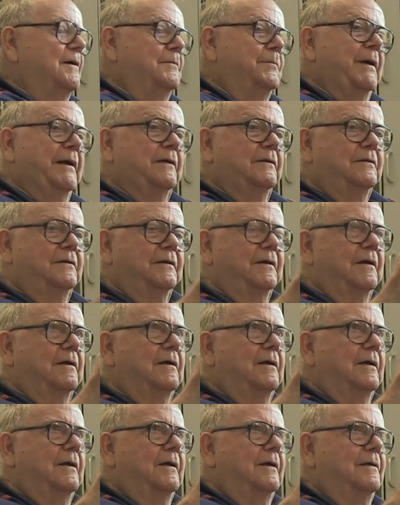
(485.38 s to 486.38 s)
about
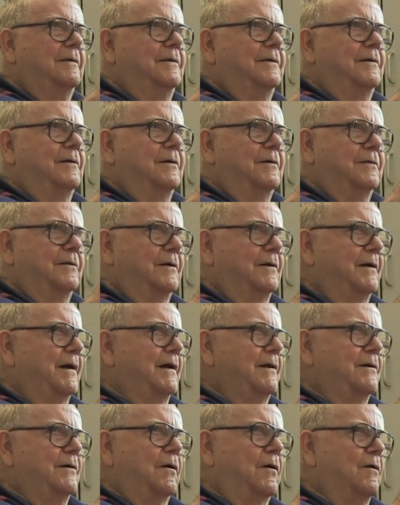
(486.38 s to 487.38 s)

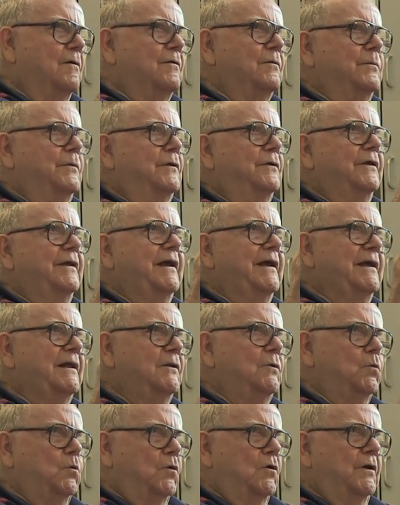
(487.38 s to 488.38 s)
how horrible the
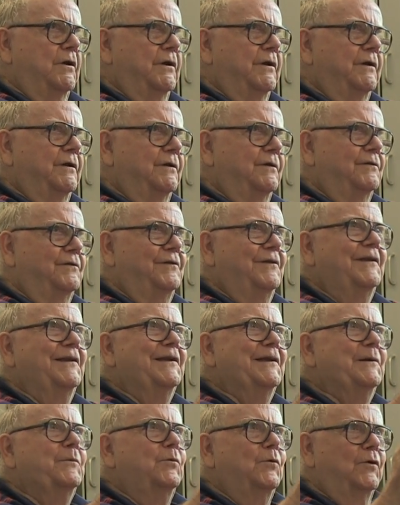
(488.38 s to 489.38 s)
L word is, the
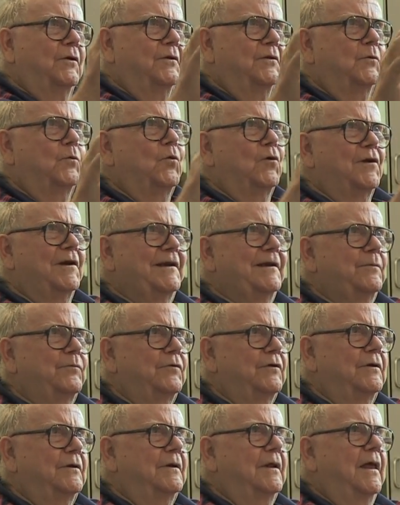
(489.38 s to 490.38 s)
word
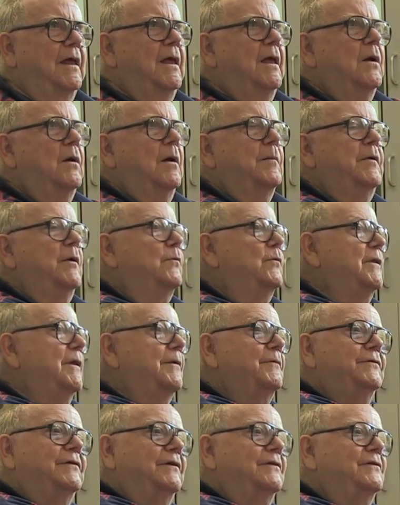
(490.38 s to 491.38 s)
liberal. I mean, well,
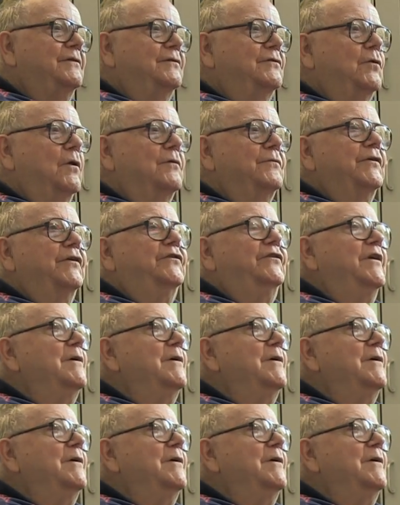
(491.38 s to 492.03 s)
that was just a sort of a